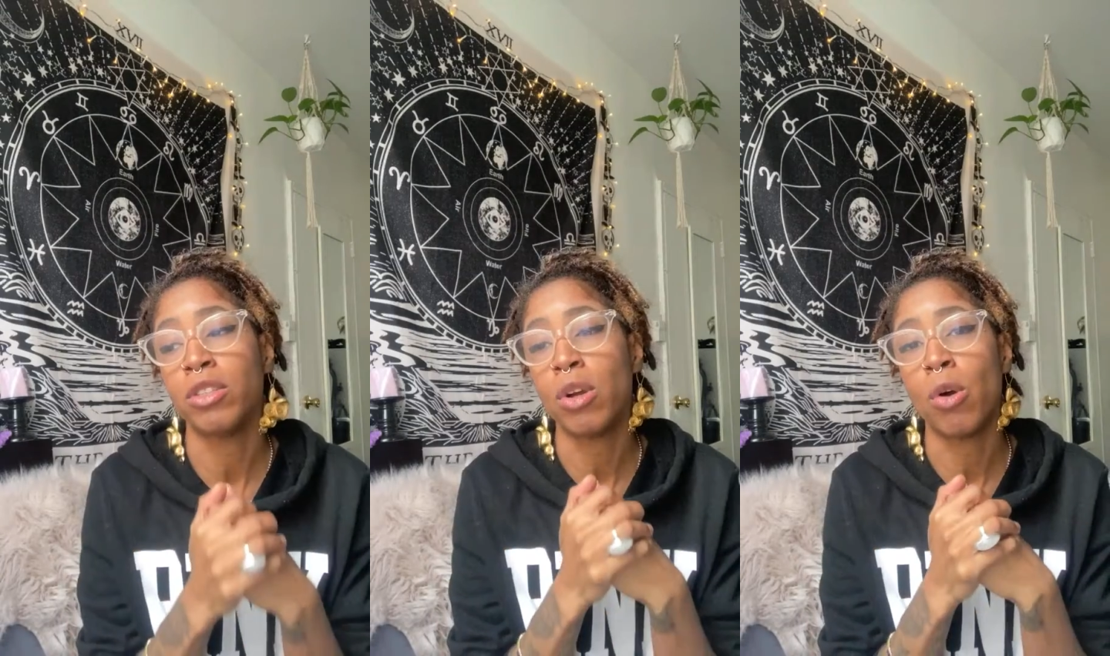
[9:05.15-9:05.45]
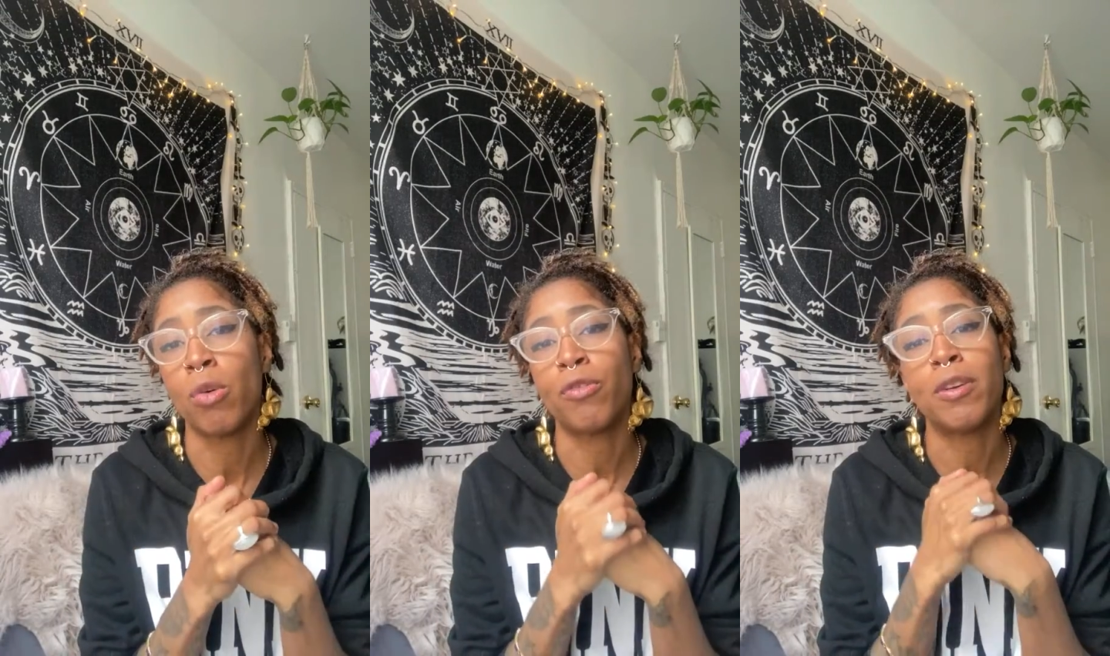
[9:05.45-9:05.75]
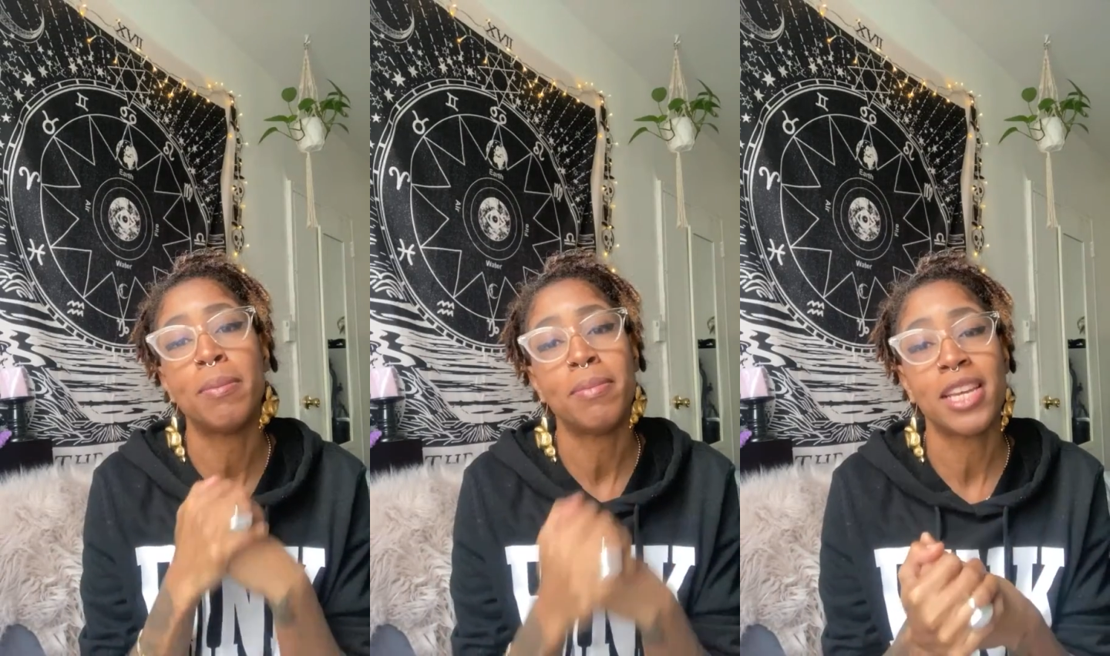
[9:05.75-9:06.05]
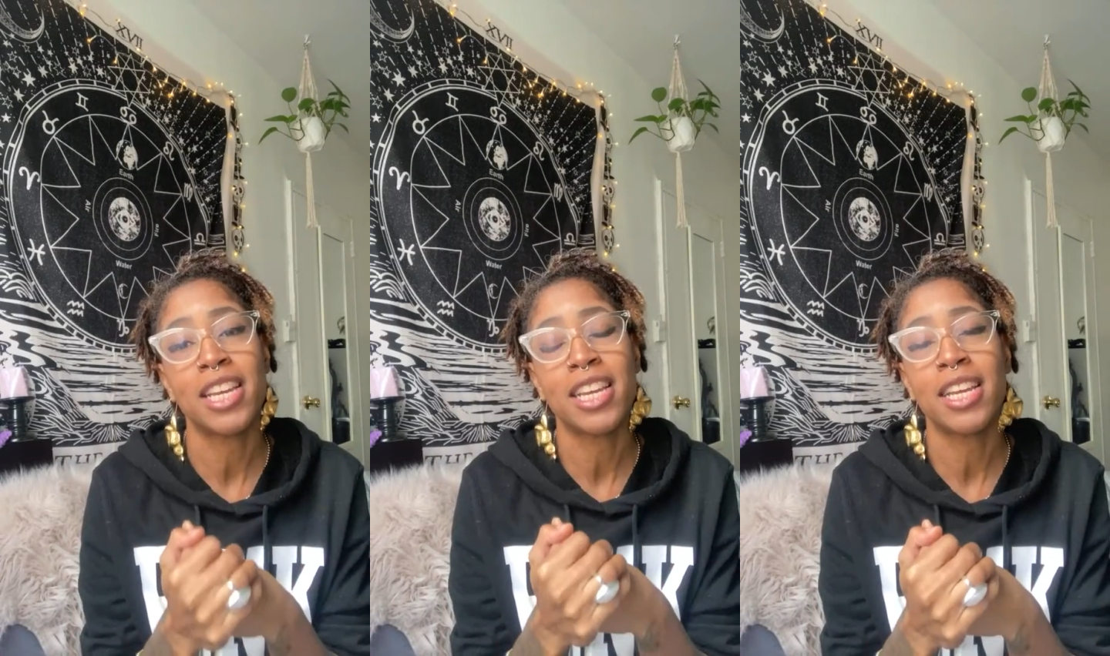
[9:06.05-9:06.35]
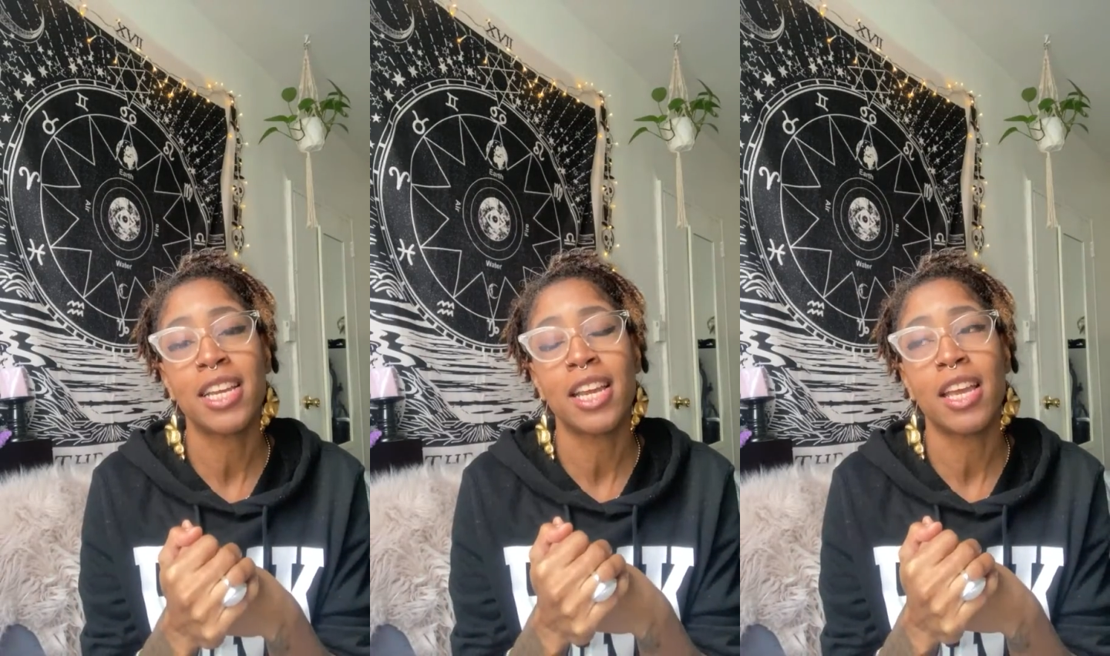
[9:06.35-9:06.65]
For
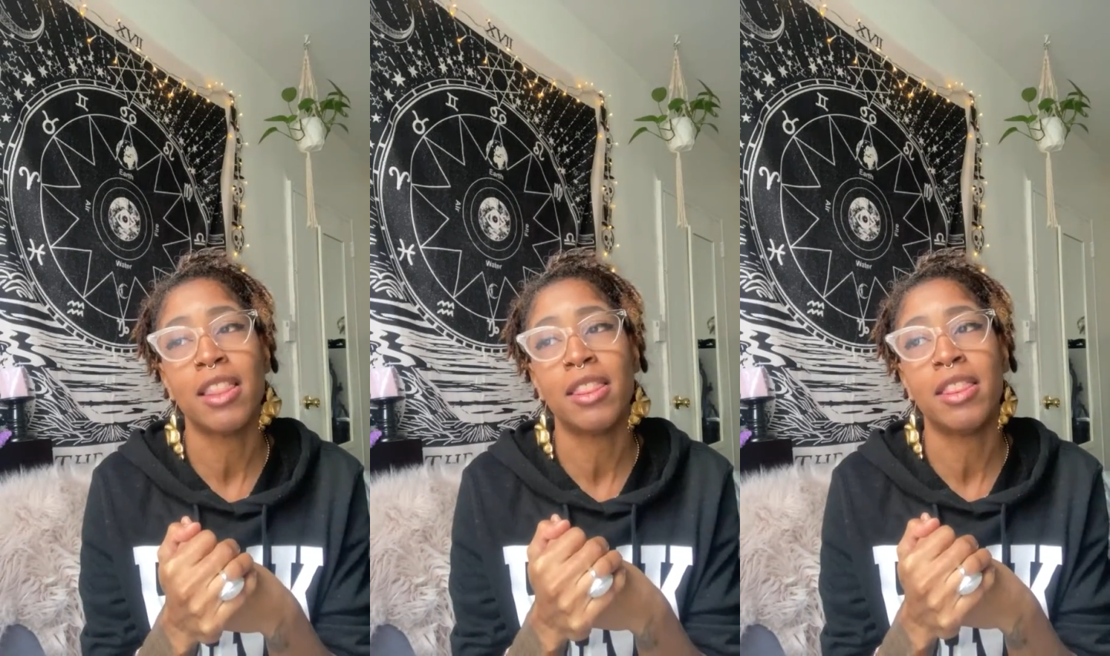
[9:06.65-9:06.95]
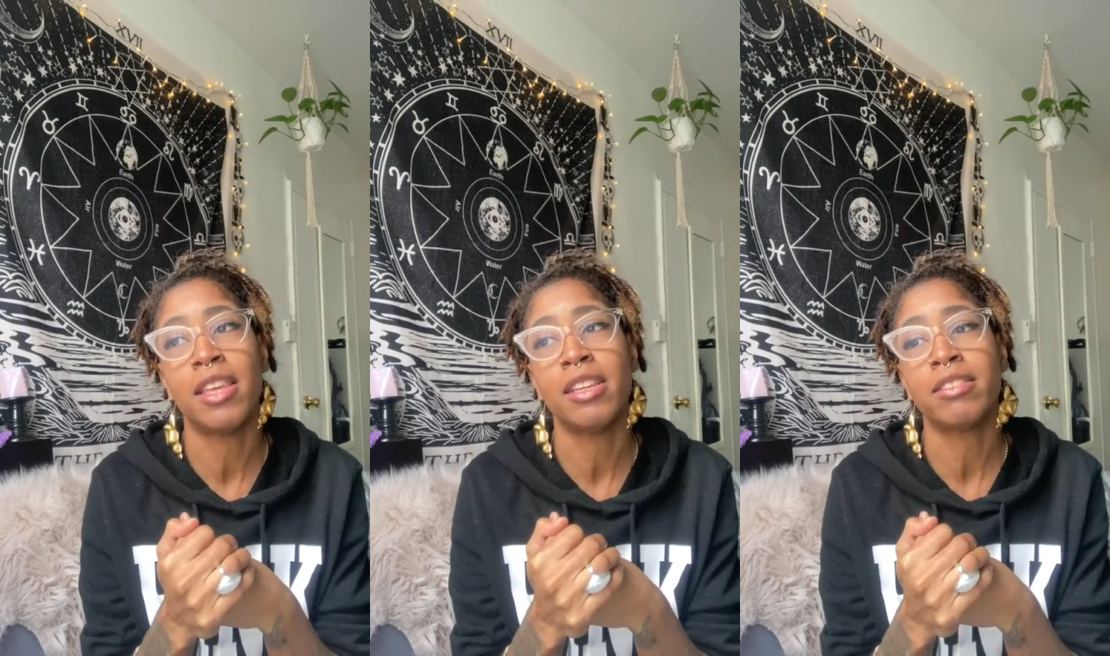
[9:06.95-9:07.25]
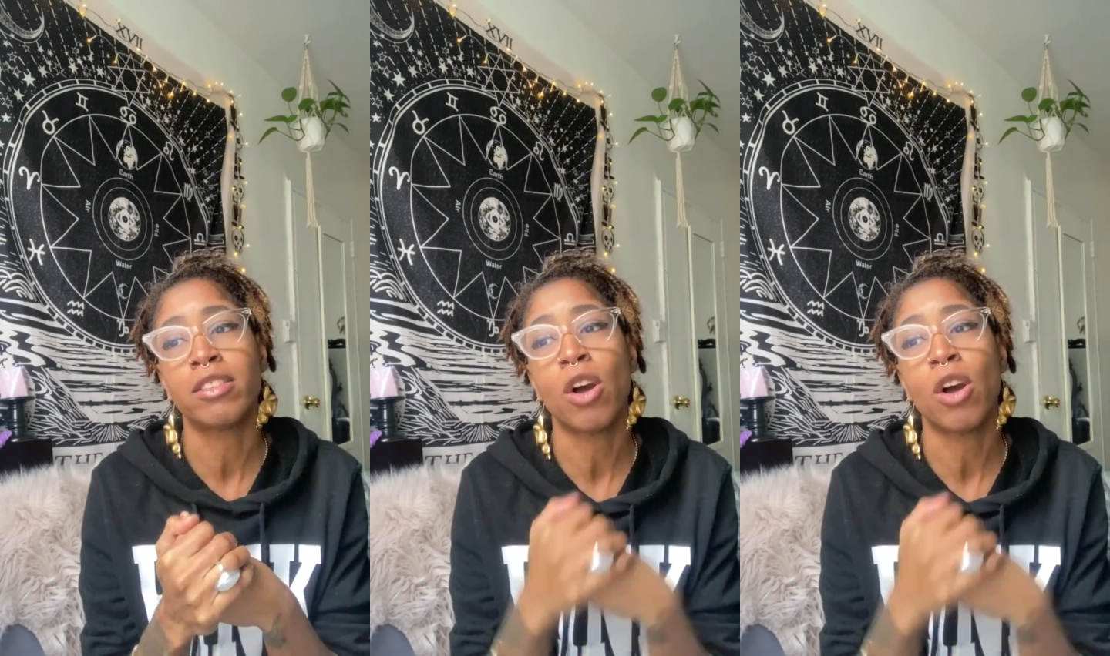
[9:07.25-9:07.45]
me, this